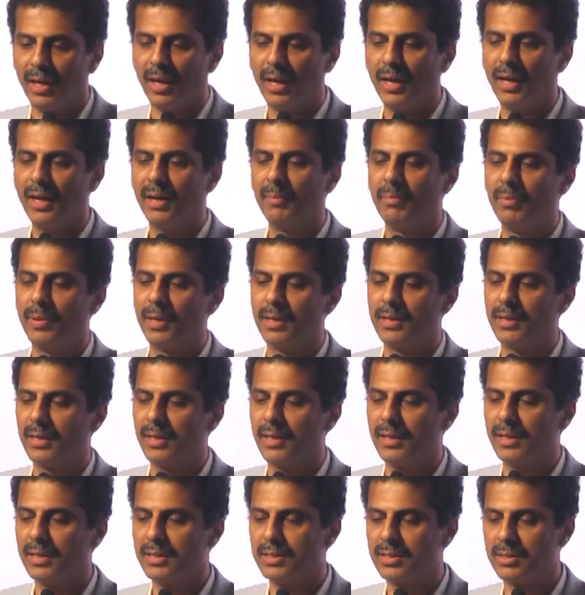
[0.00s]
Uh, but uh,
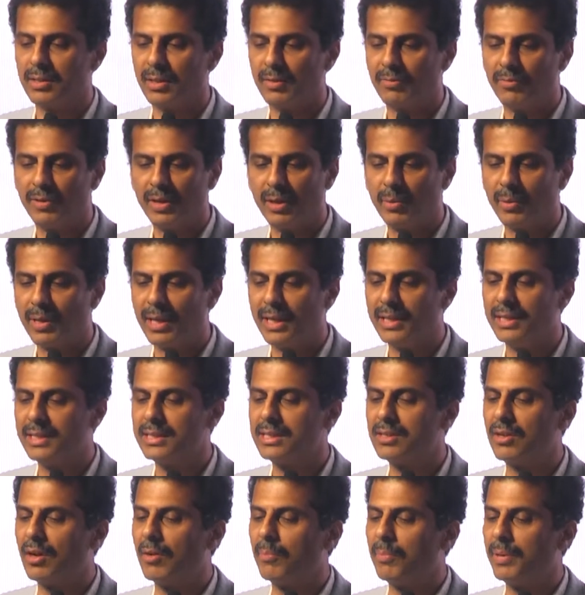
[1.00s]
uh frequently
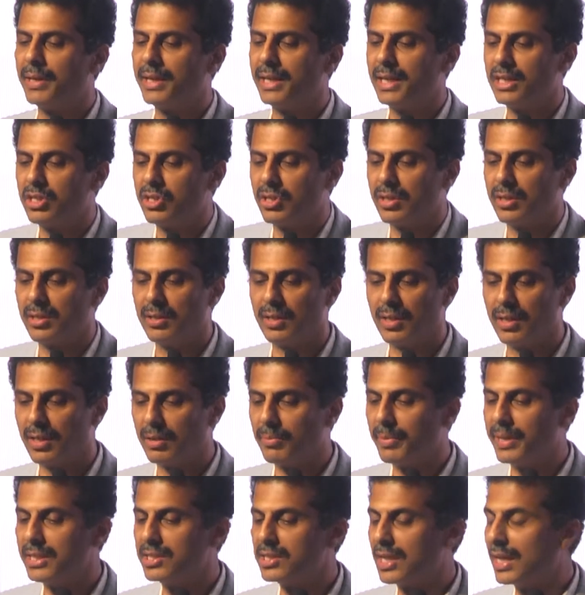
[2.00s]
this complication uh,
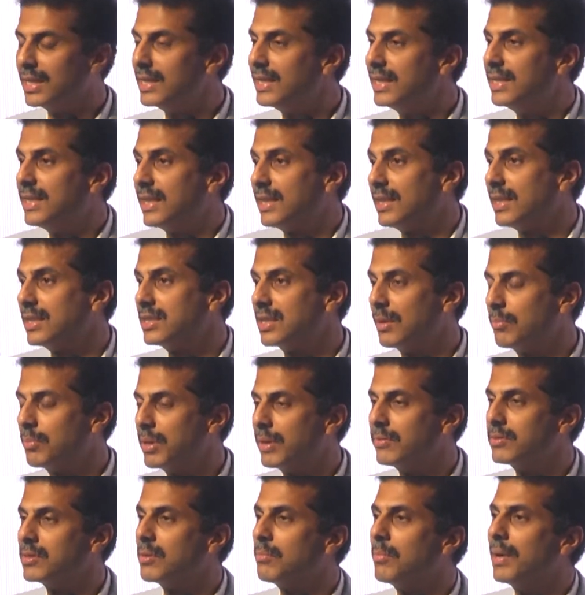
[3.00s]
remains undetected,
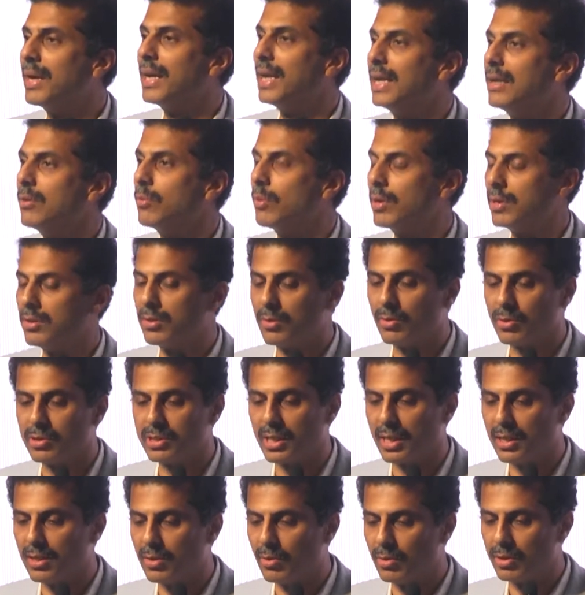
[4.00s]
sometimes a mild one goes
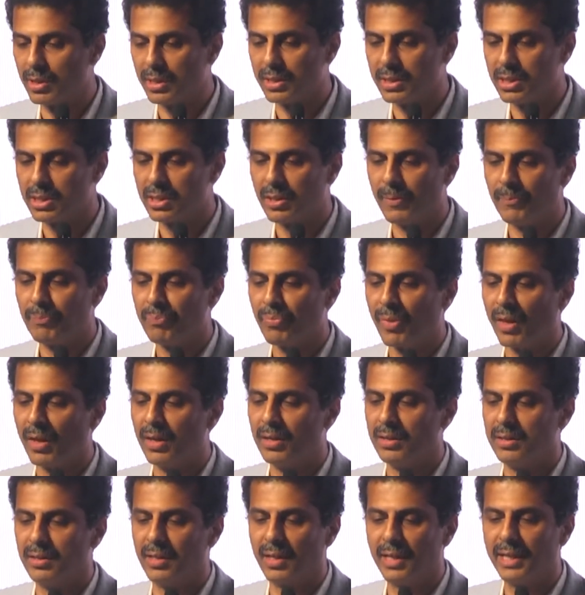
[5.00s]
unnoticed.
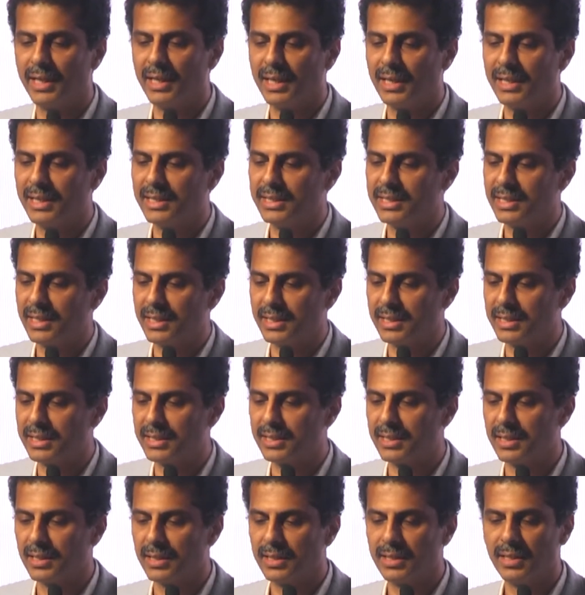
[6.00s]
The real
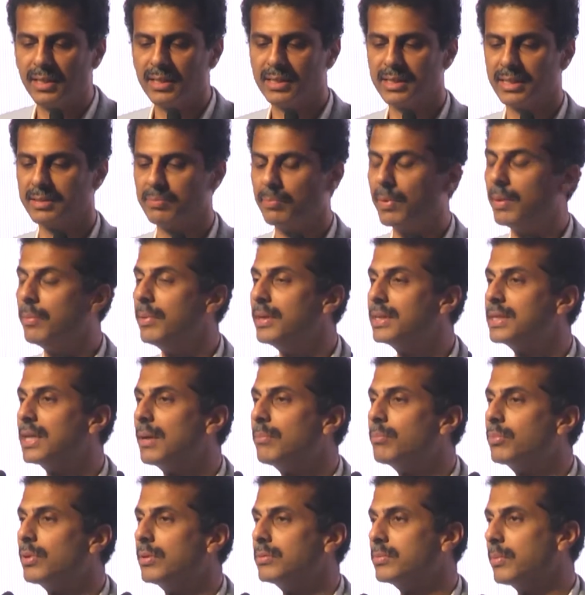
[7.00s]
incidence uh, is maybe,
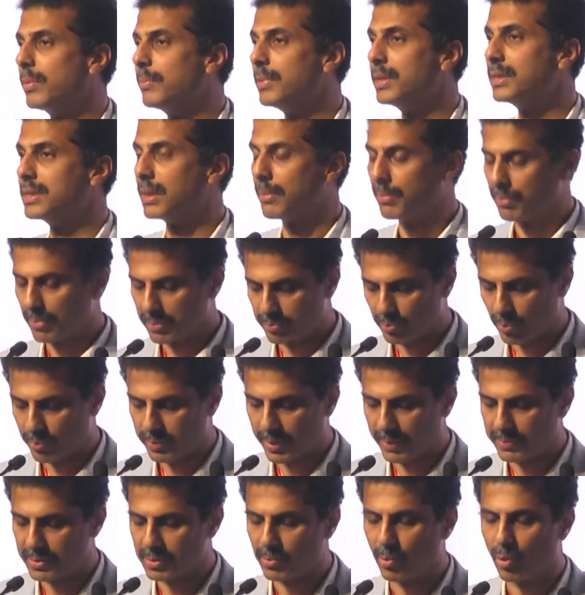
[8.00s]
some, maybe
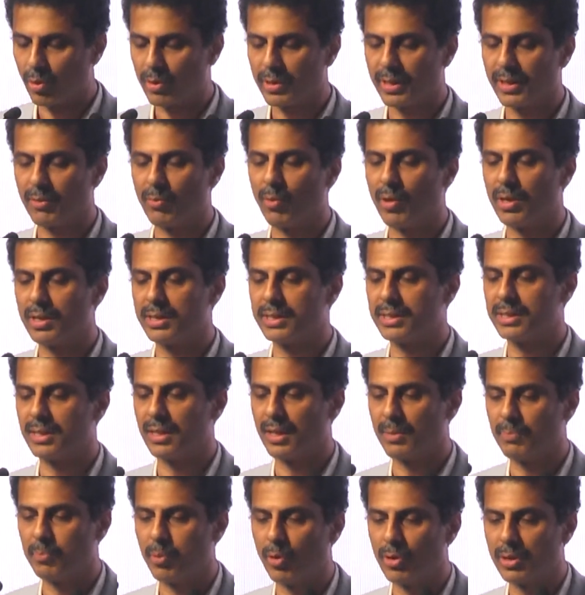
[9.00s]
sometimes more than what is
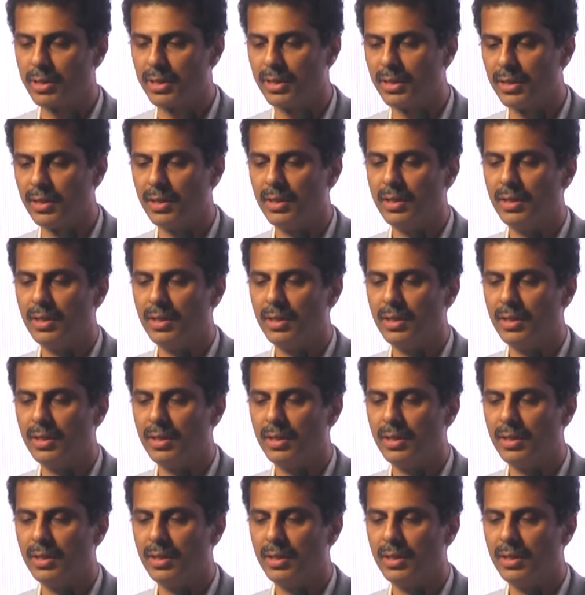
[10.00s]
reported.